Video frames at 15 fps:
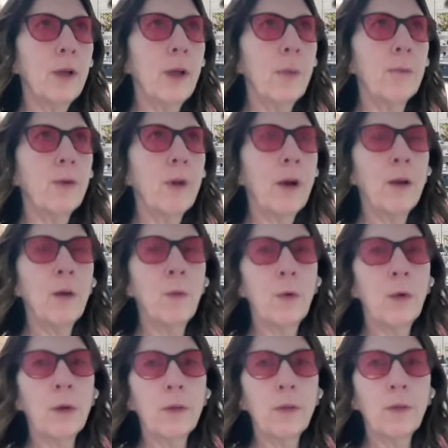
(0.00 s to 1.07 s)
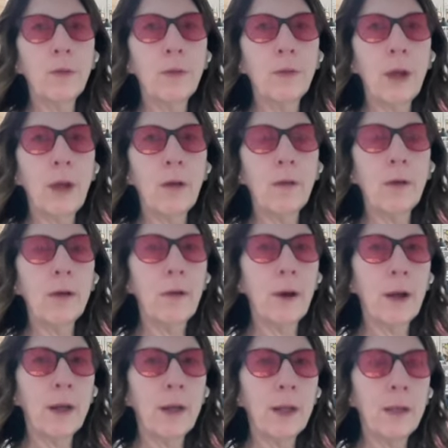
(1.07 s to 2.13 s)
am trying to work through, not
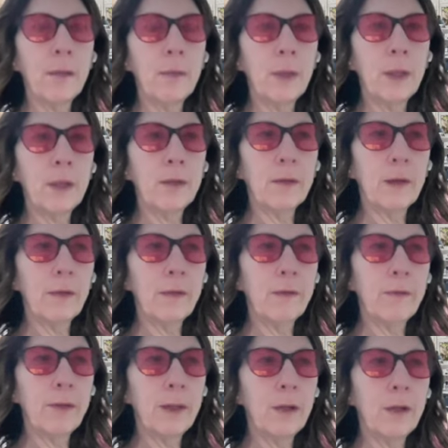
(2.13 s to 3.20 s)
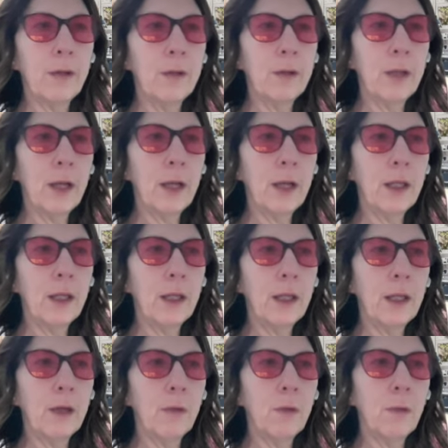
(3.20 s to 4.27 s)
regretting, because I feel like
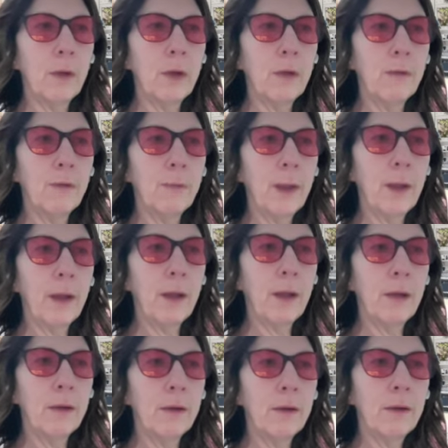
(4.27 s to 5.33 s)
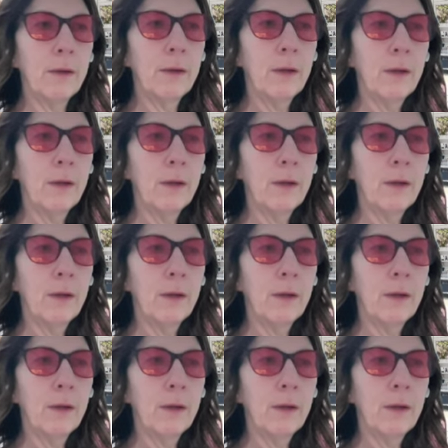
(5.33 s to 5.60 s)
it would have been